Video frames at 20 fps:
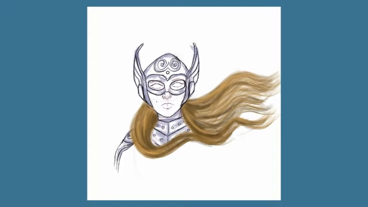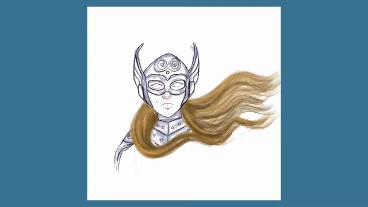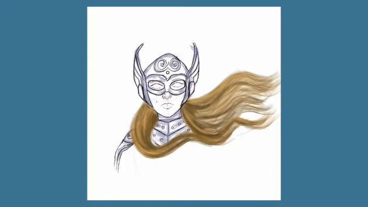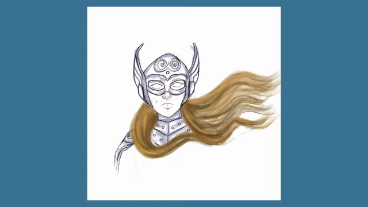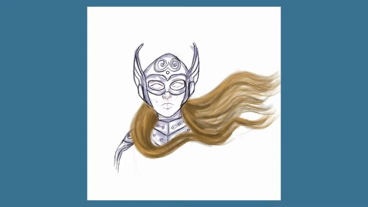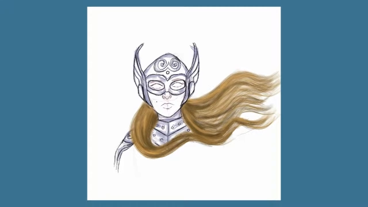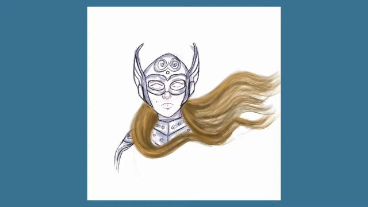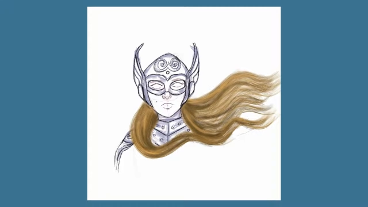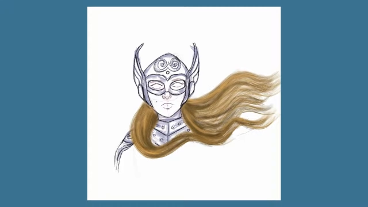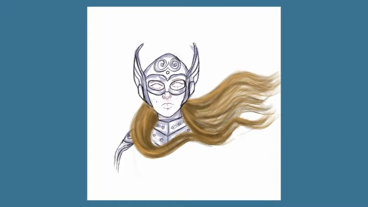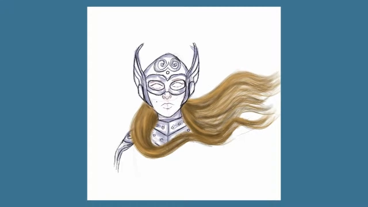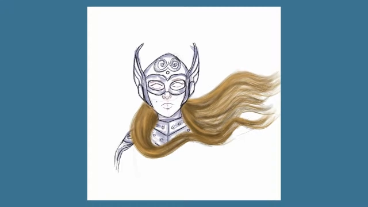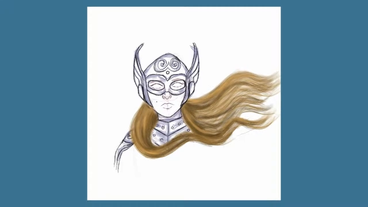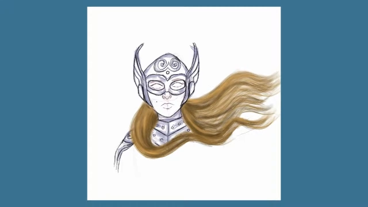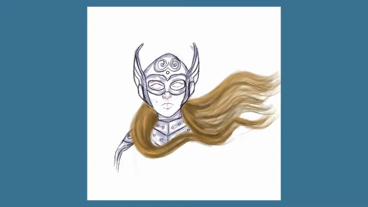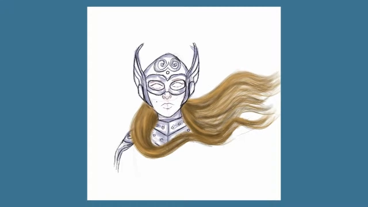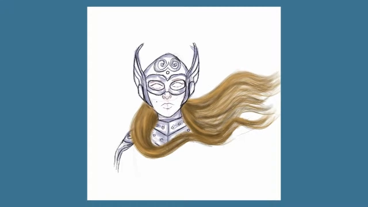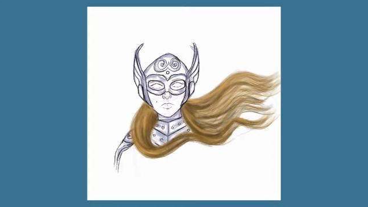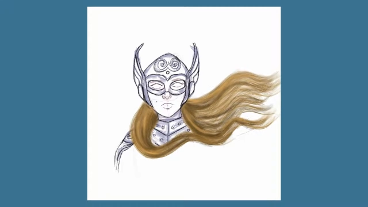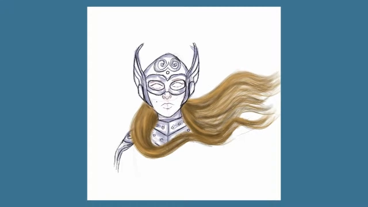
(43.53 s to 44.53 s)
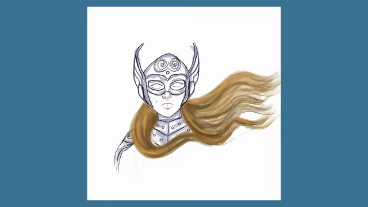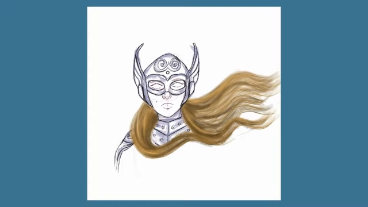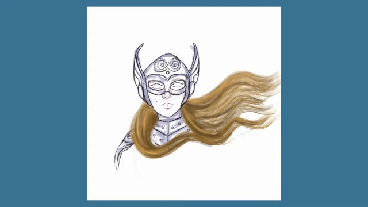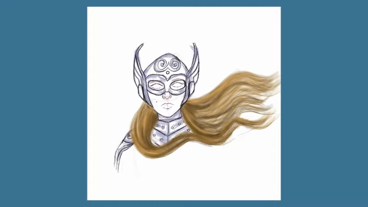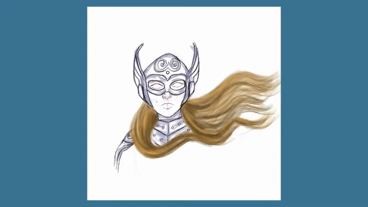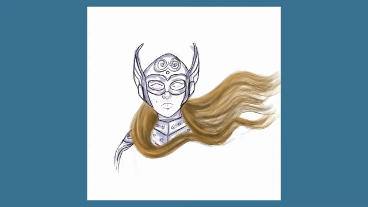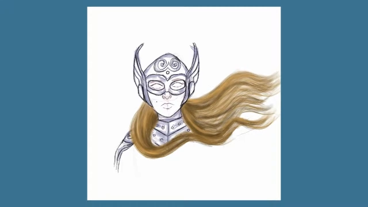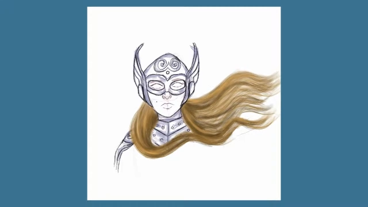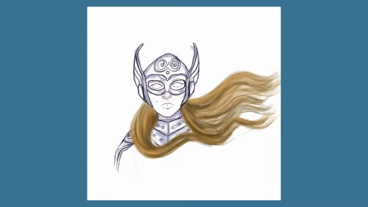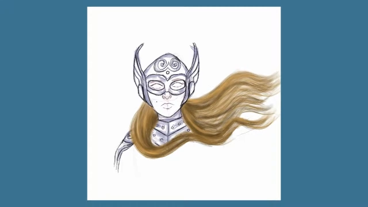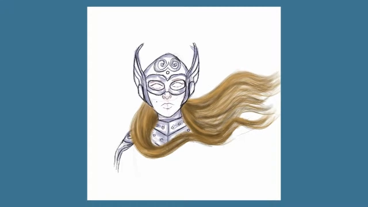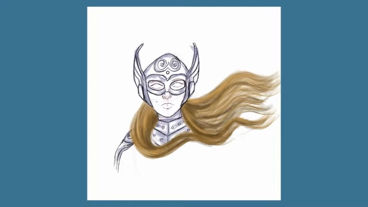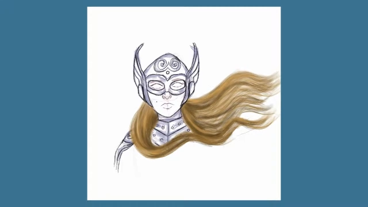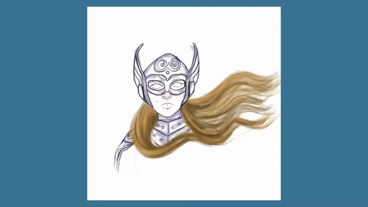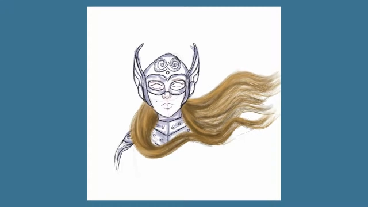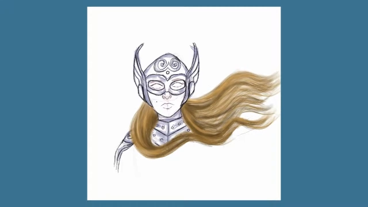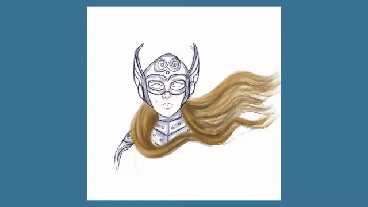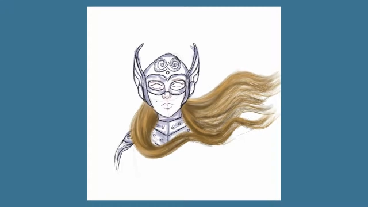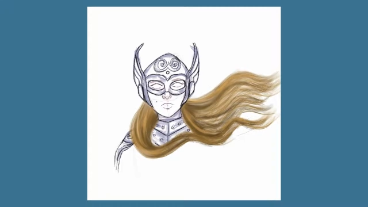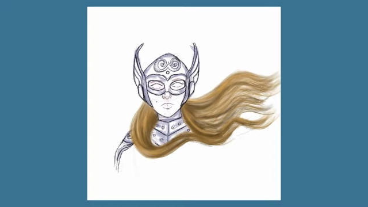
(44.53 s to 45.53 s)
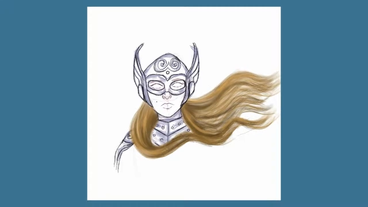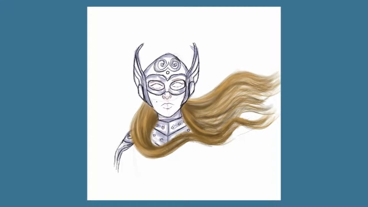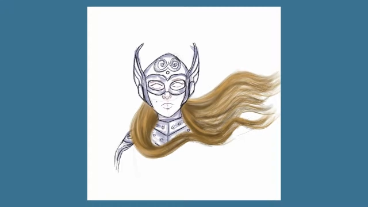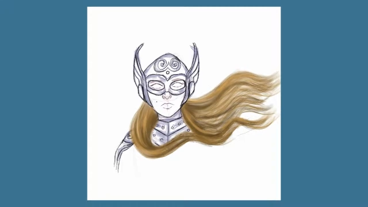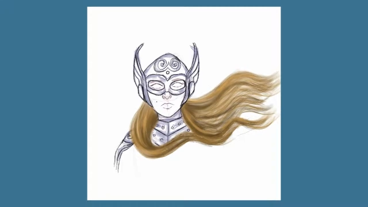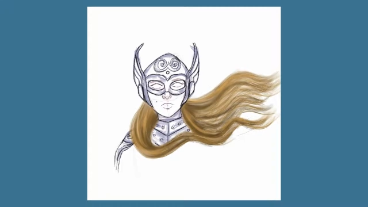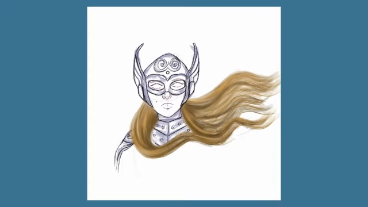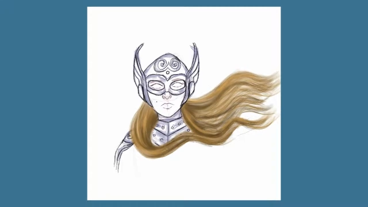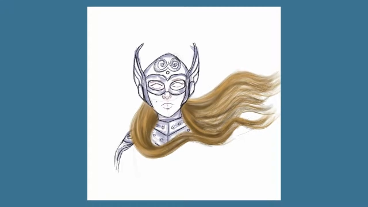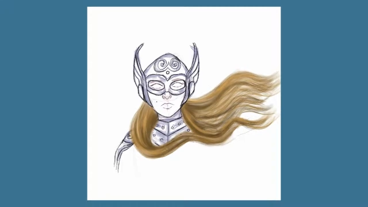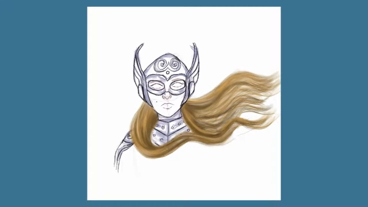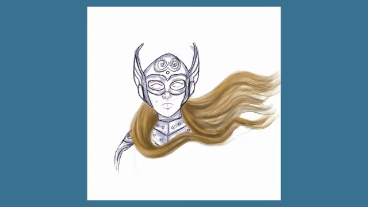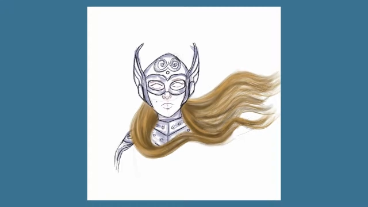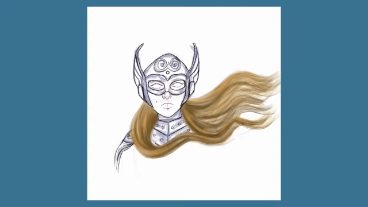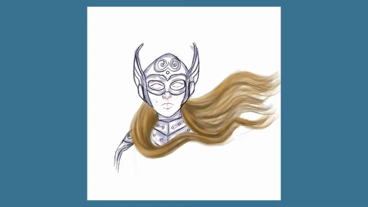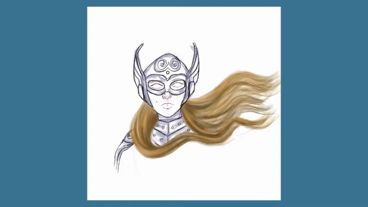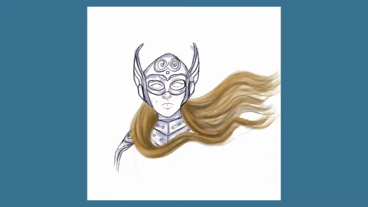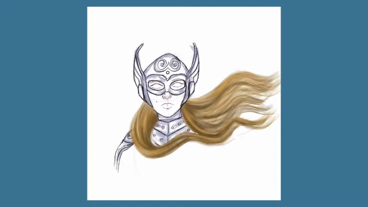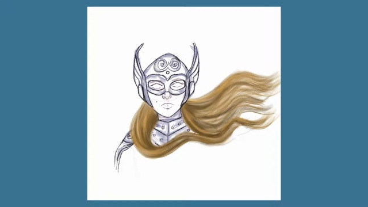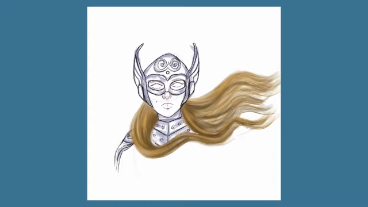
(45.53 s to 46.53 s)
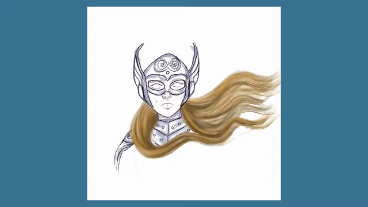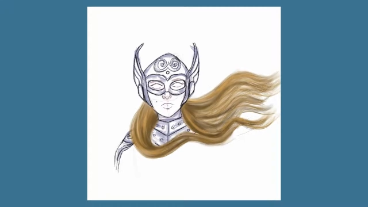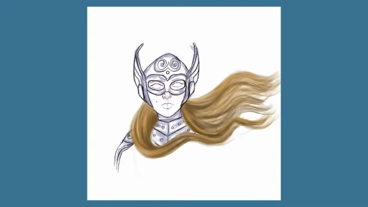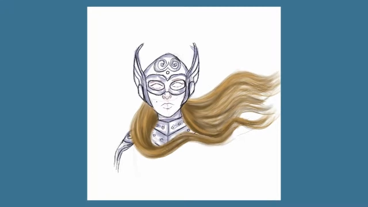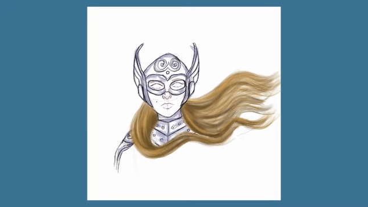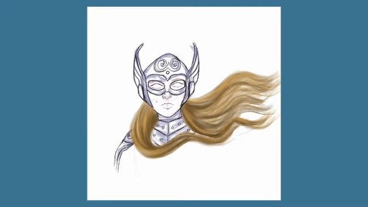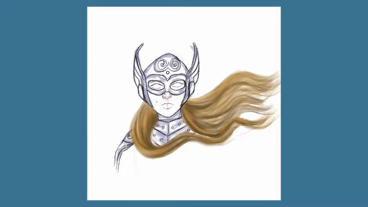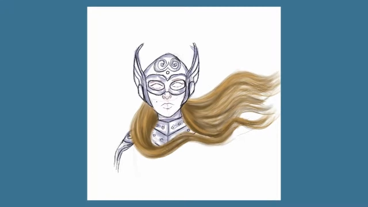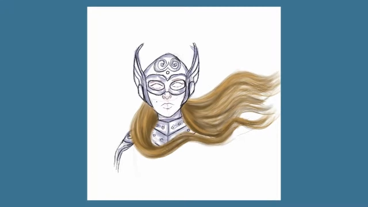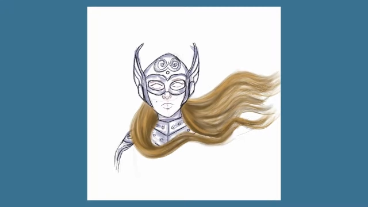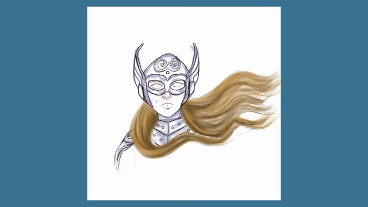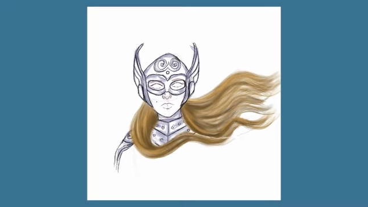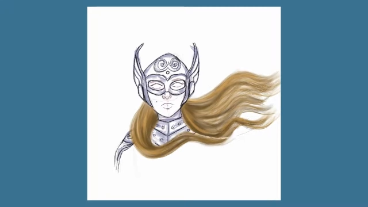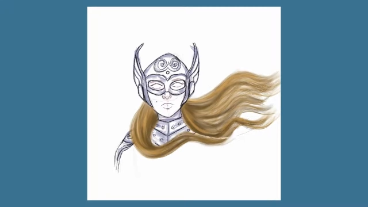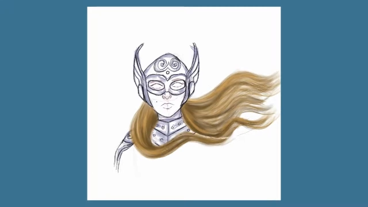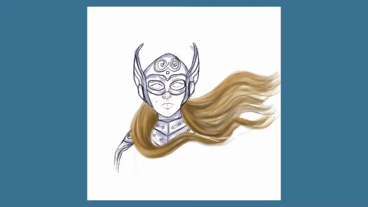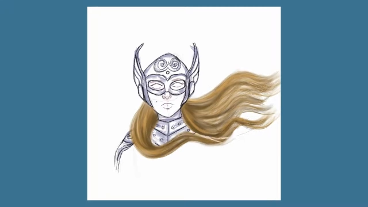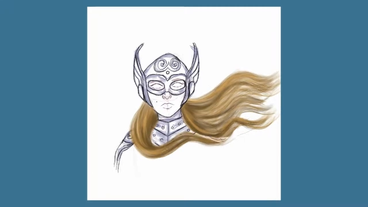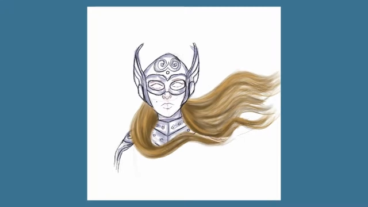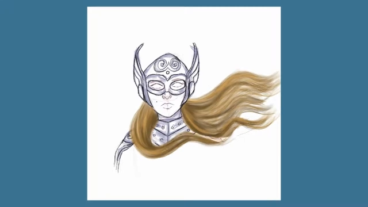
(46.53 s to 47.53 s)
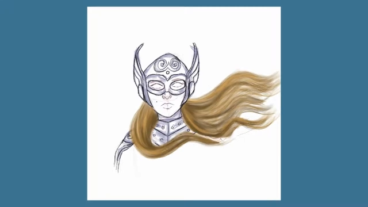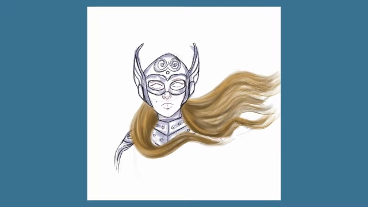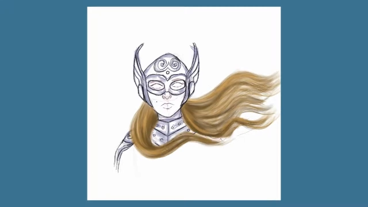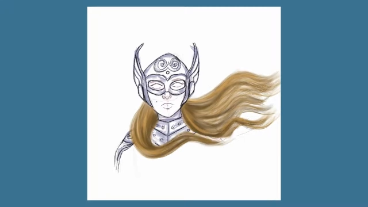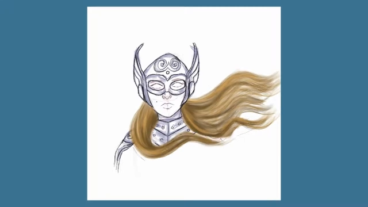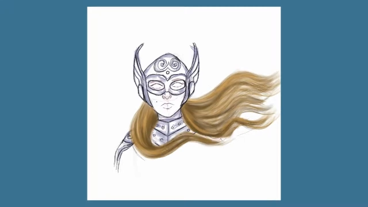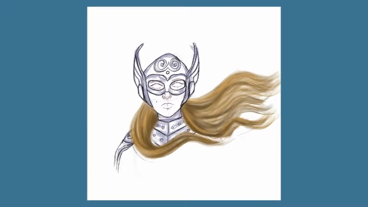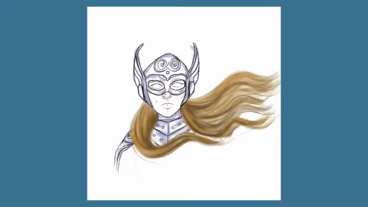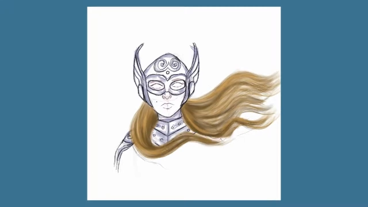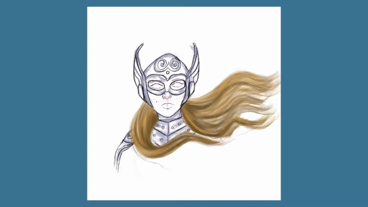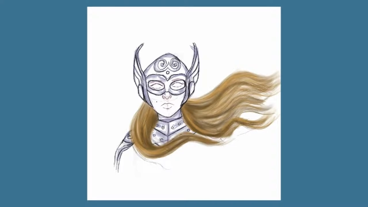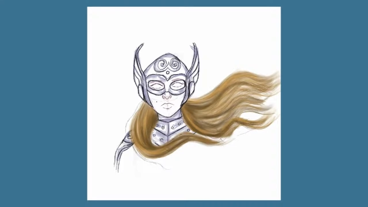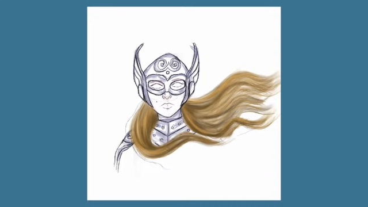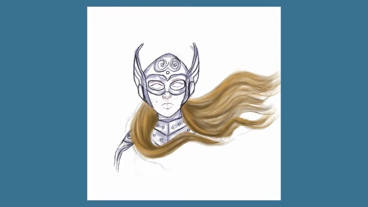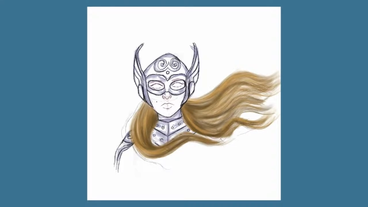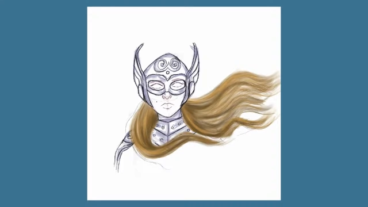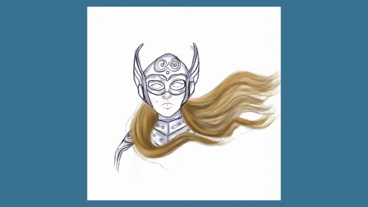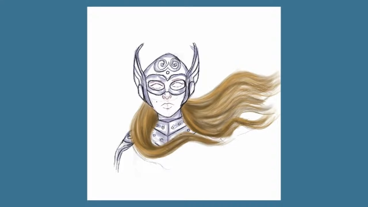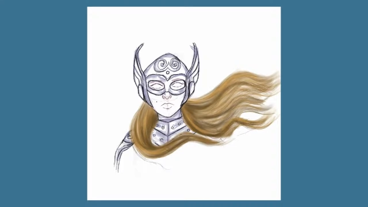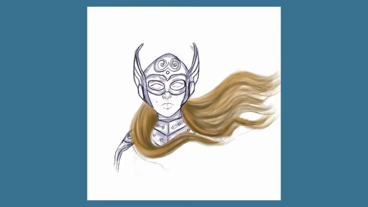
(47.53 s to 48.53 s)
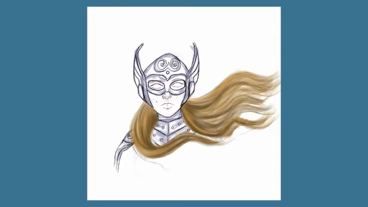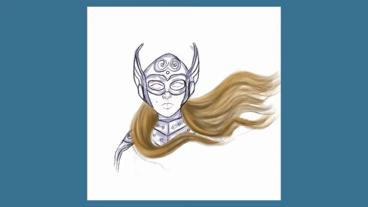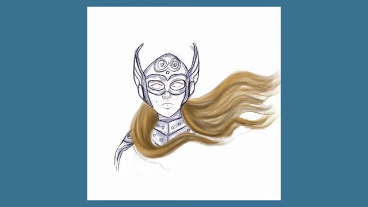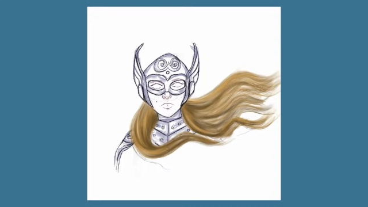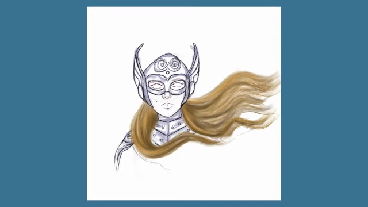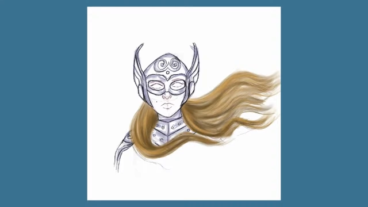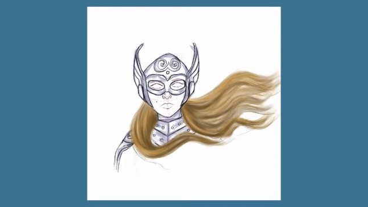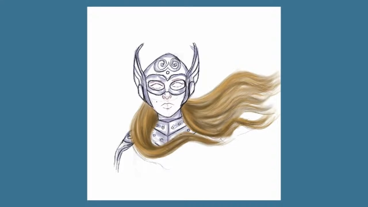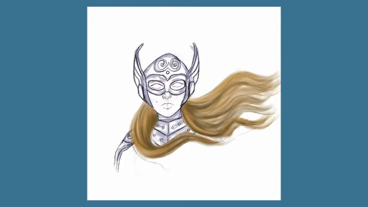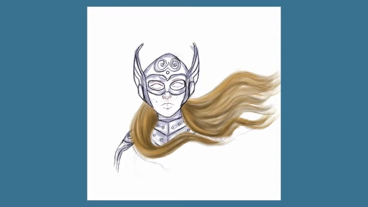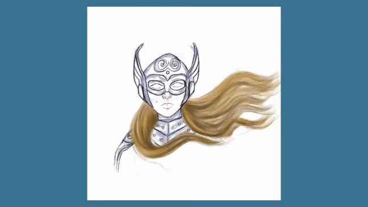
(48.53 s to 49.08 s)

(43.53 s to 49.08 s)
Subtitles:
Nobody's mouth can be seen.